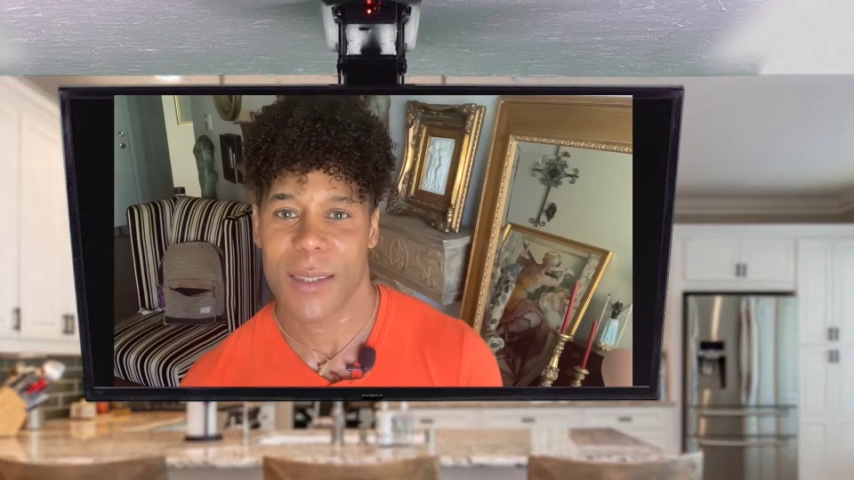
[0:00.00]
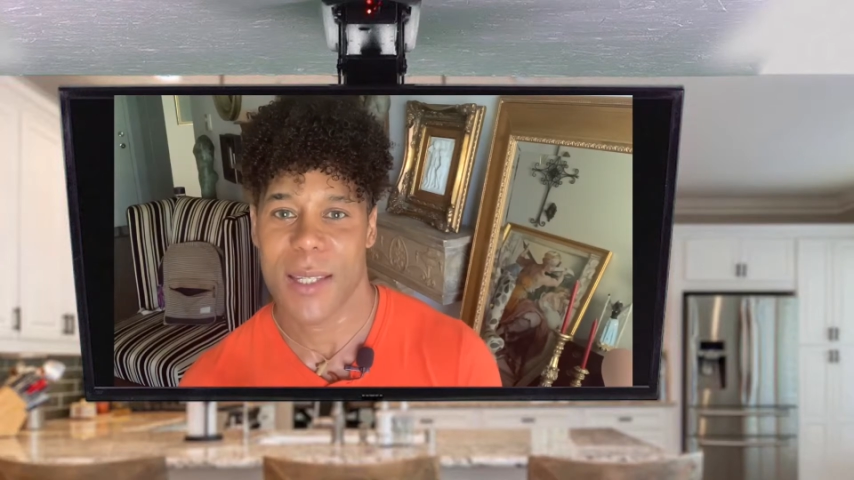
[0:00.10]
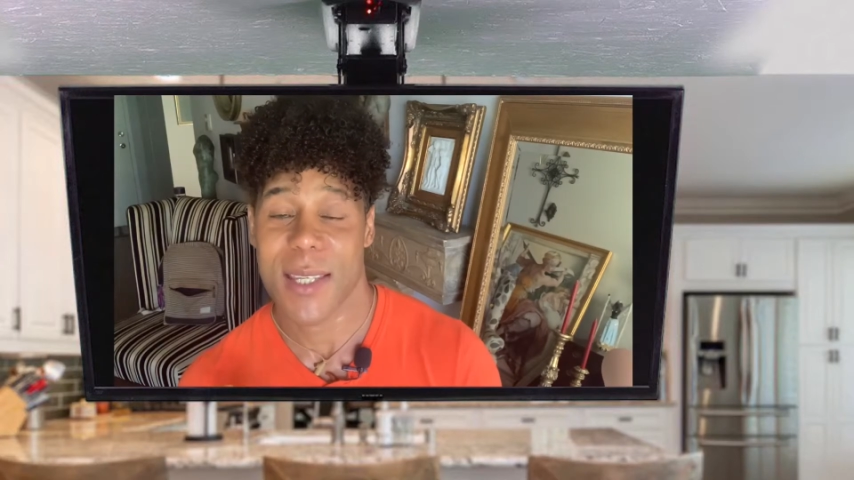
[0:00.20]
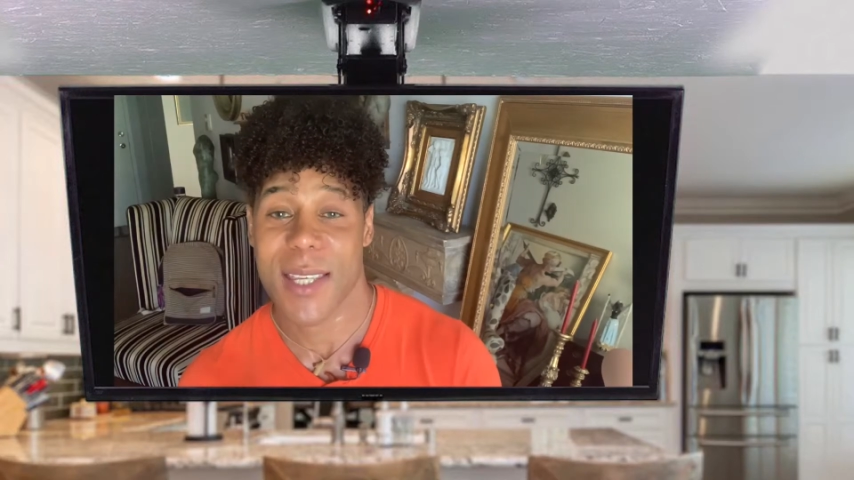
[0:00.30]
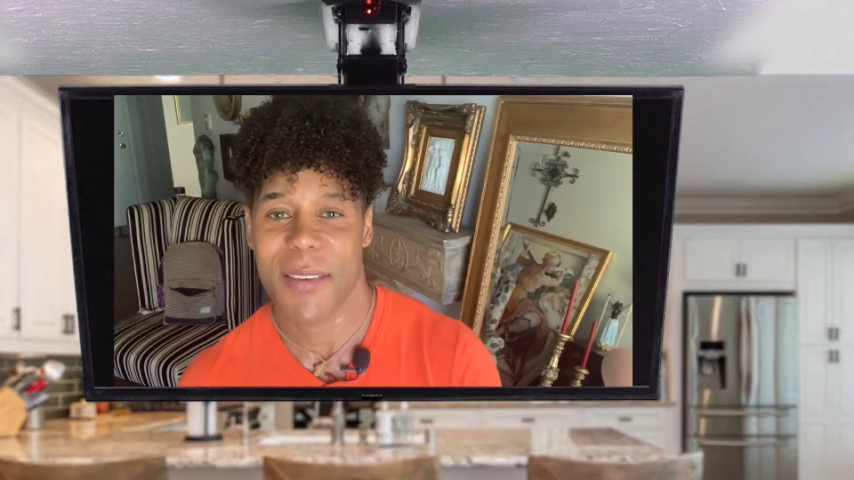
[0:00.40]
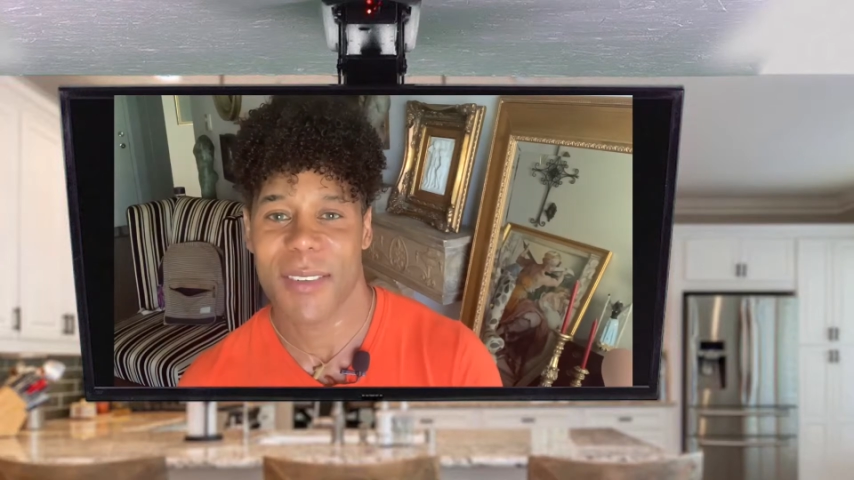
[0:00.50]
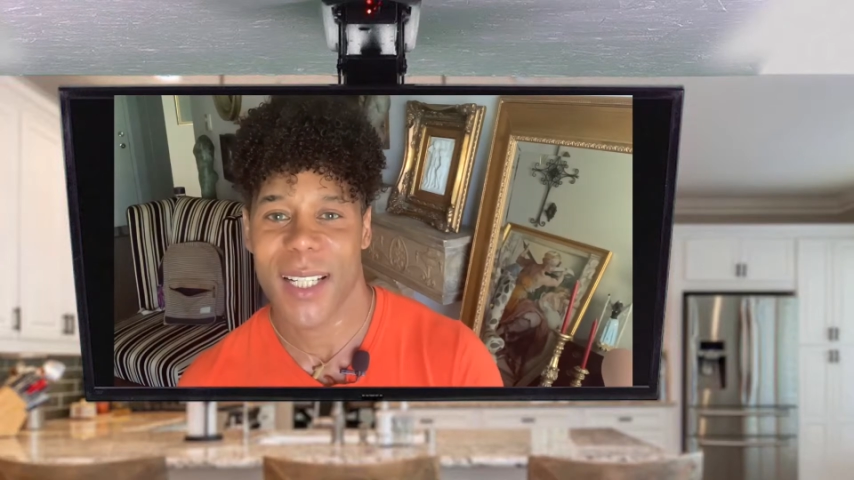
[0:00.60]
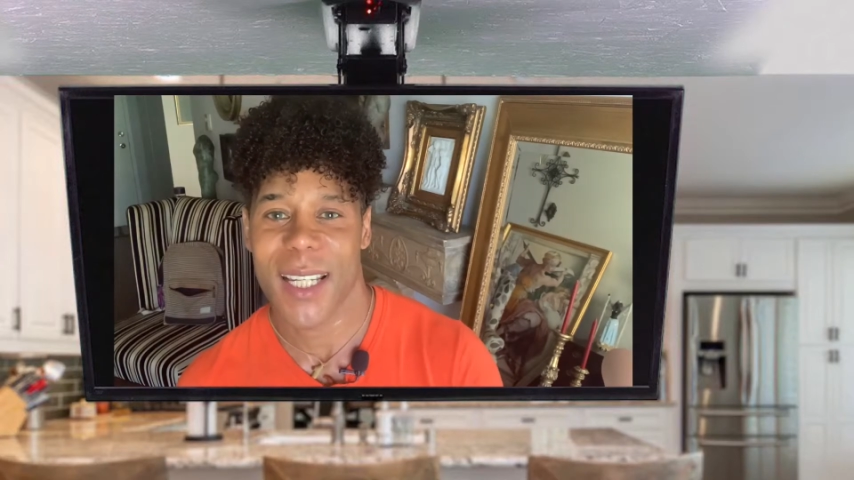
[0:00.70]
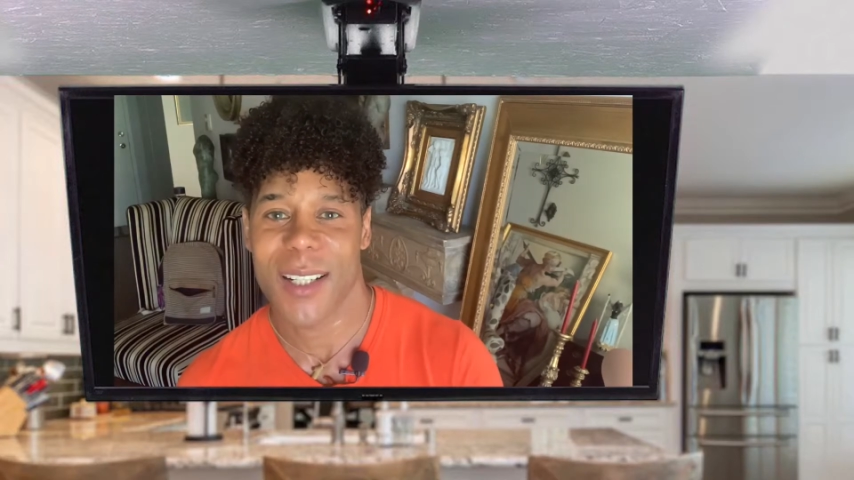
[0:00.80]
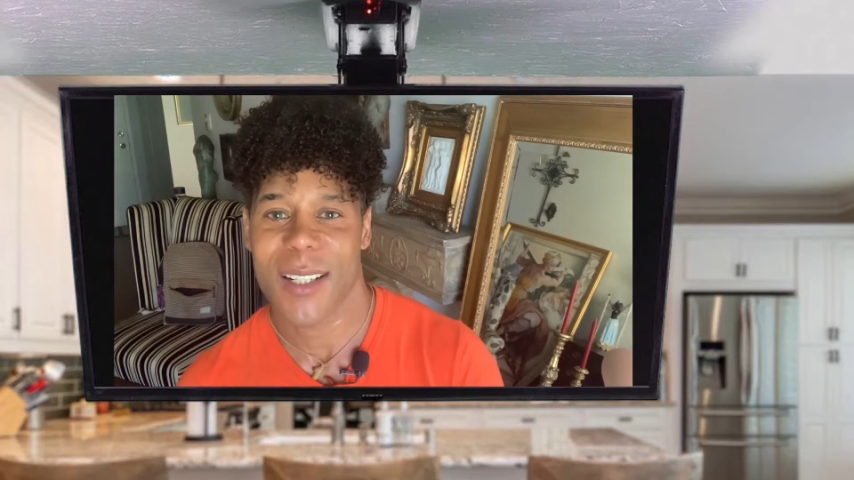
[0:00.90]
the
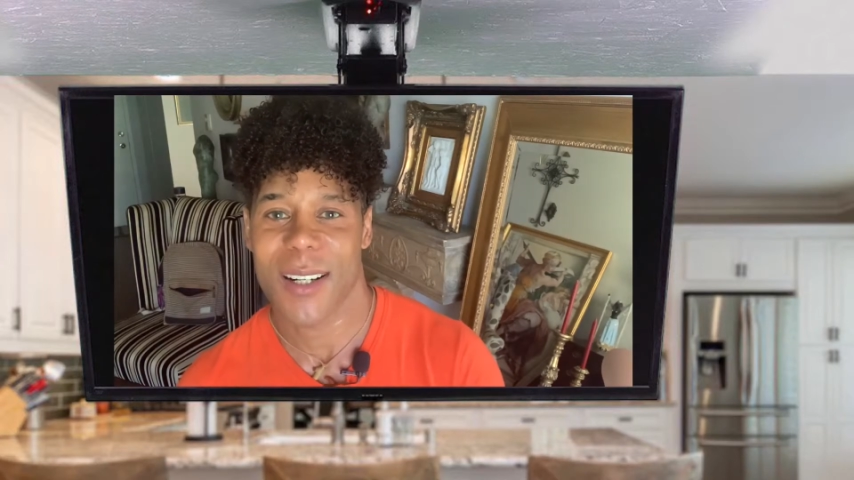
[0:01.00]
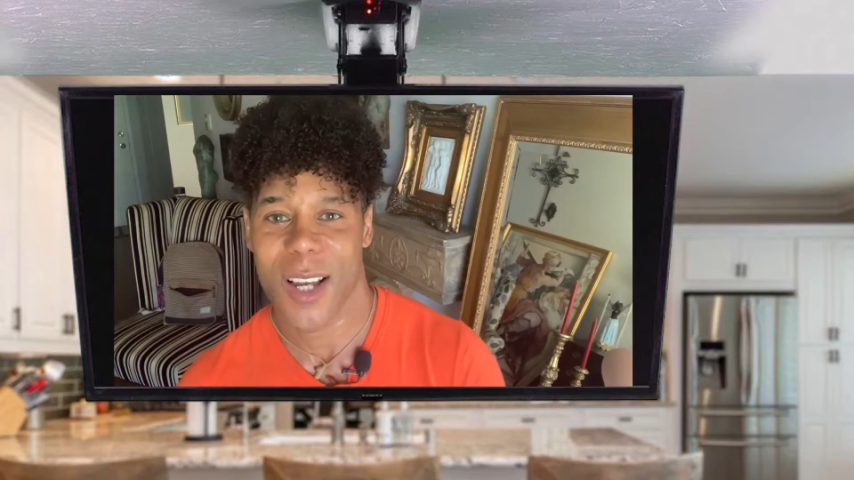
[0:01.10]
7-layer